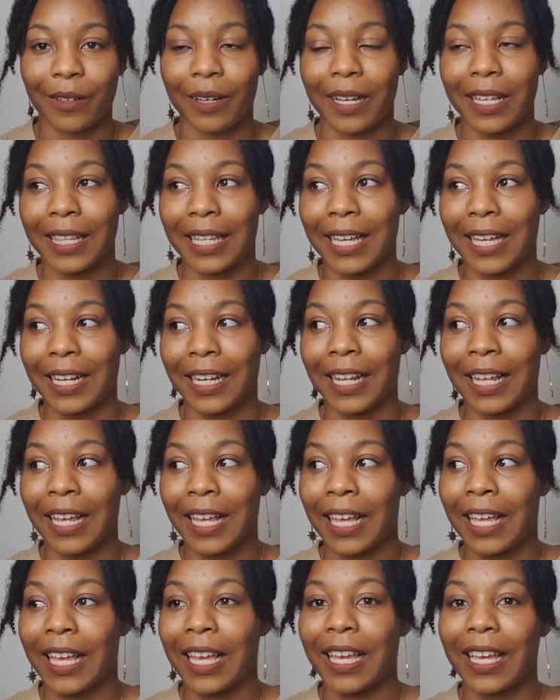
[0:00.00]
And then
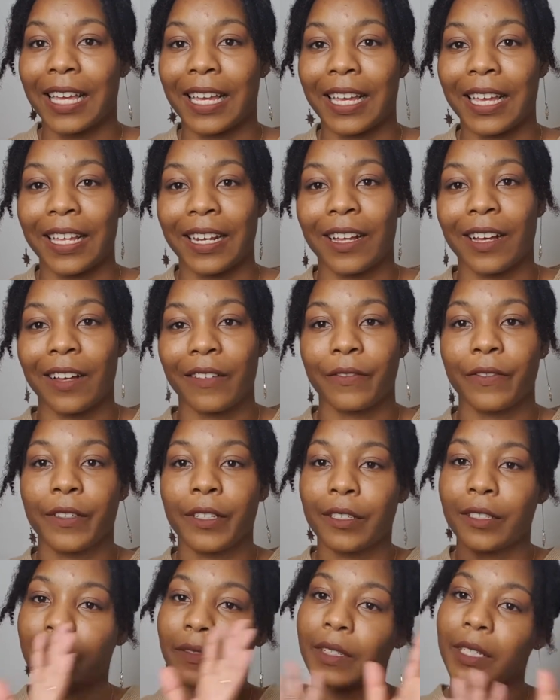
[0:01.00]
in
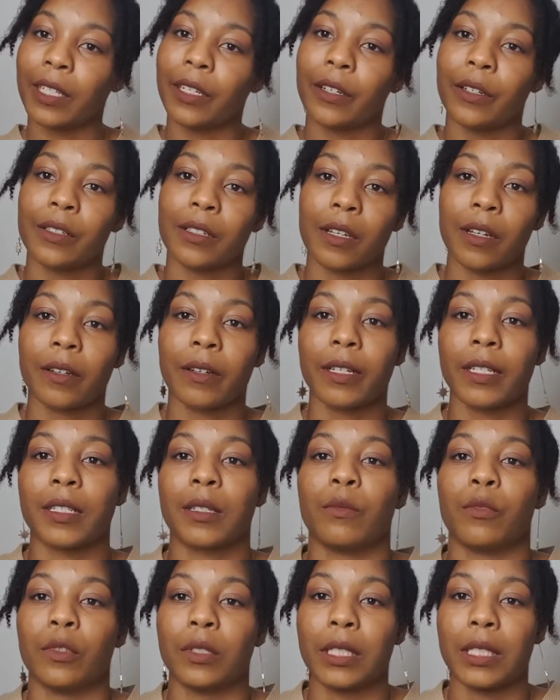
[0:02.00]
future videos I'll go into
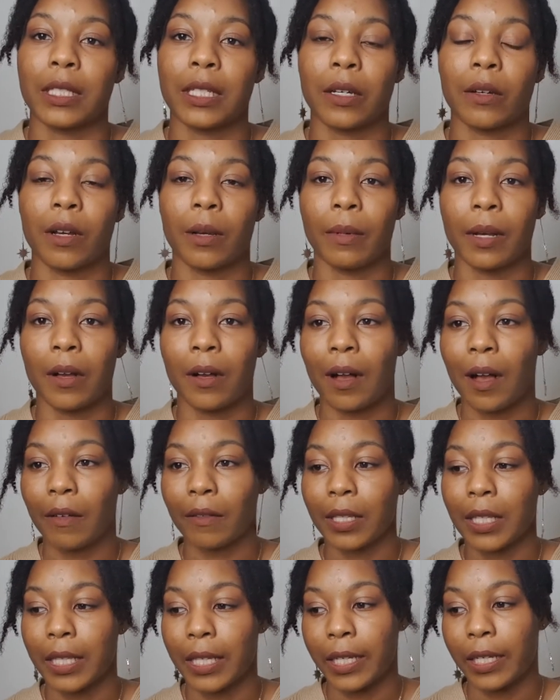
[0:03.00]
more detail about other
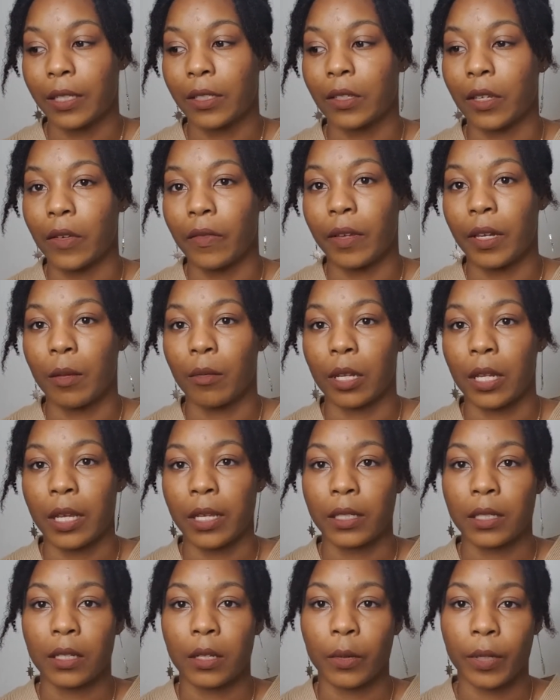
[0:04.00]
things, so if anybody has
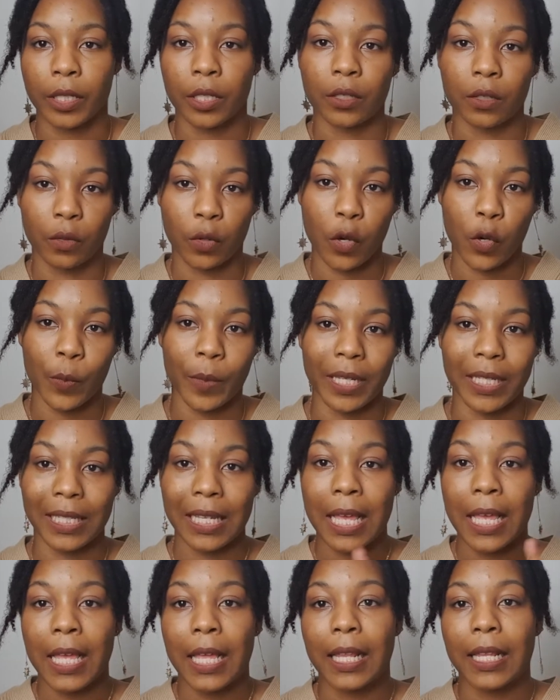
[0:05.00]
any questions or comments,
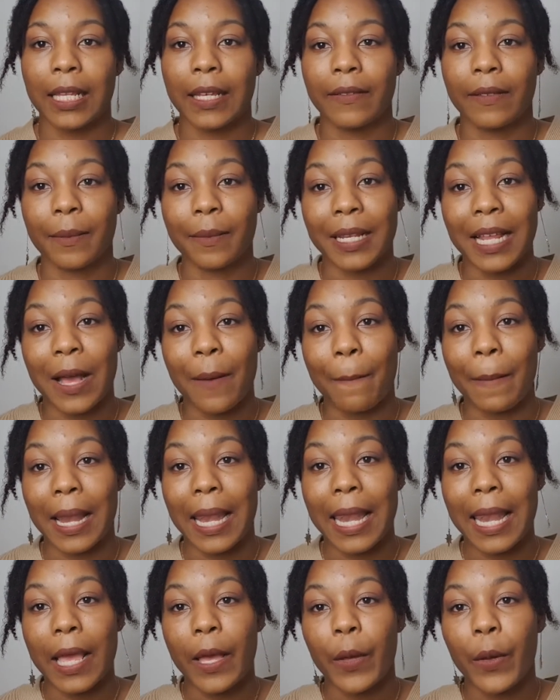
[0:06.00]
leave them down
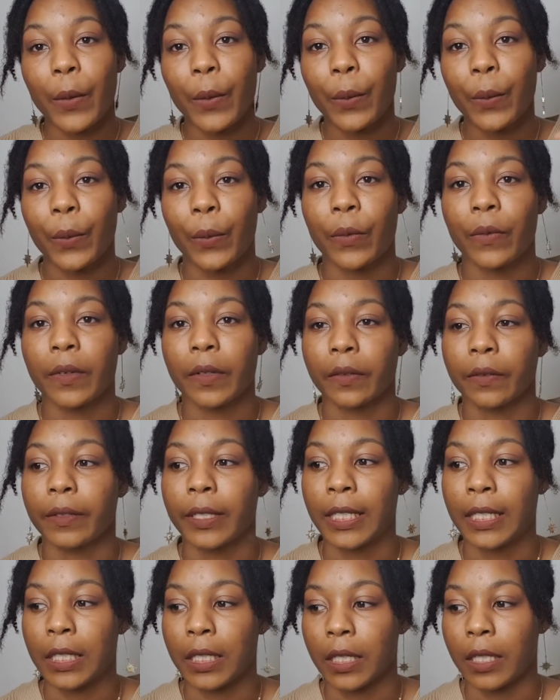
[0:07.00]
below, or feel free
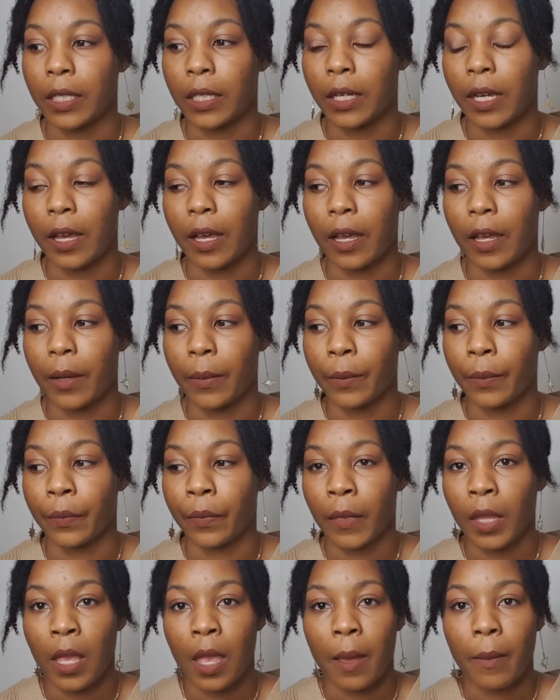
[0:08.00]
to
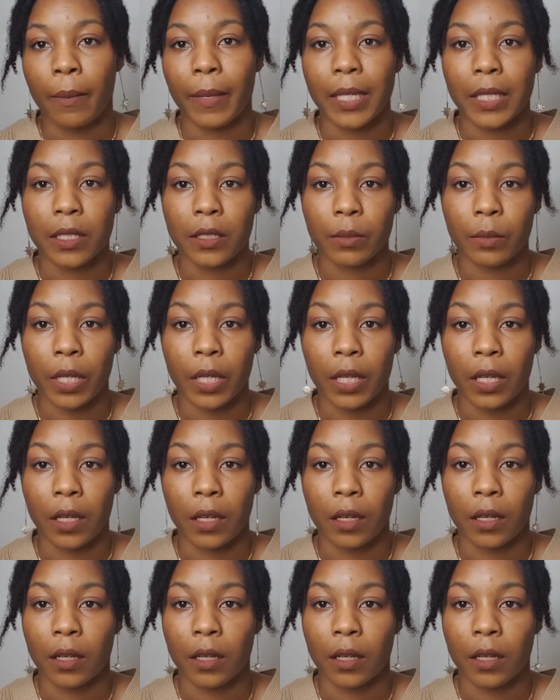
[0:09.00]
message me,